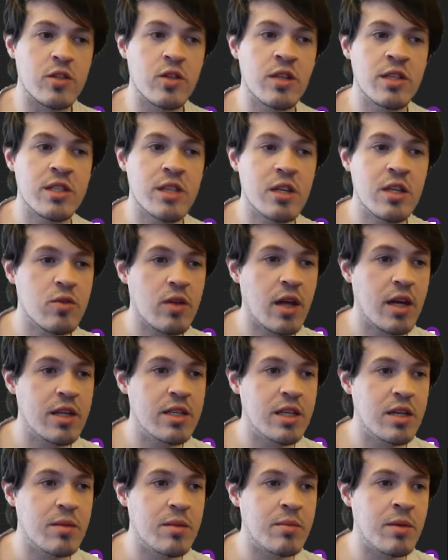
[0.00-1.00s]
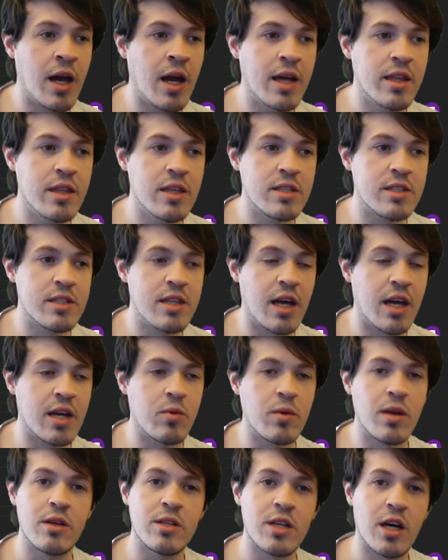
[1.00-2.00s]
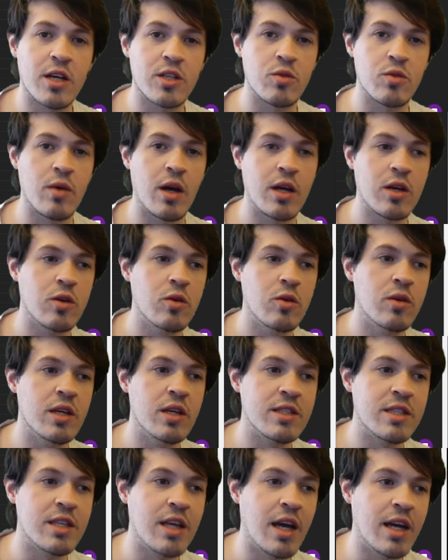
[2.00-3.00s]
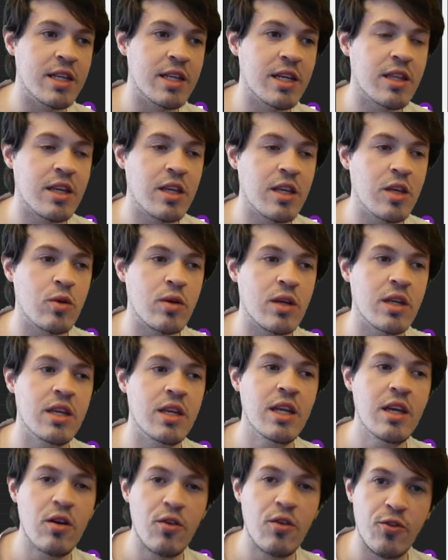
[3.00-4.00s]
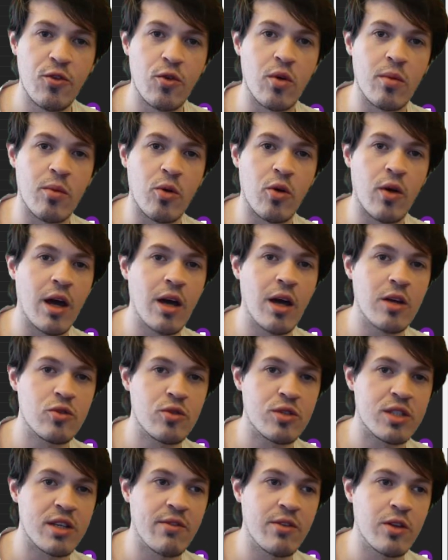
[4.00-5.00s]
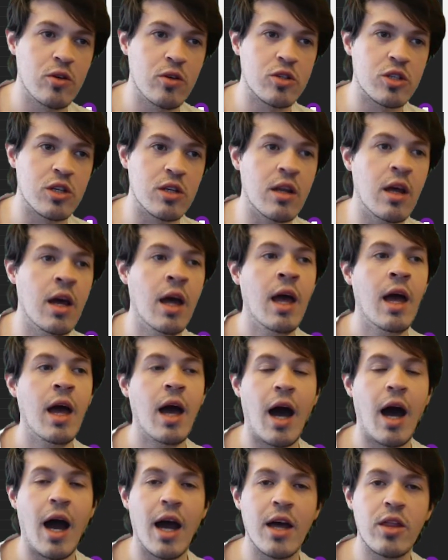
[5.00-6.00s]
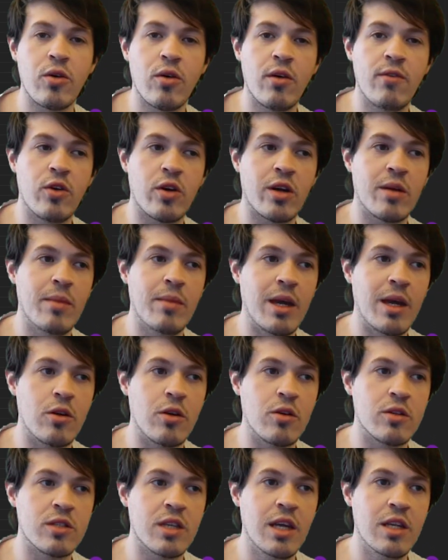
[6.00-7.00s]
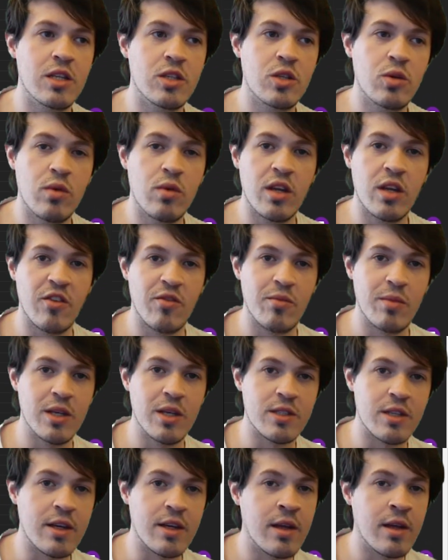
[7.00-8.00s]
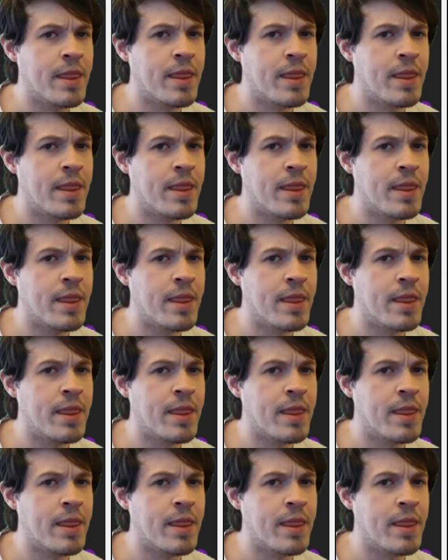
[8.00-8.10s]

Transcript: So the central idea behind this deck when I talk to Raikkoon is the idea that you can Neoform or Eldritch Evolution either of your commanders into a Niv Mizzet.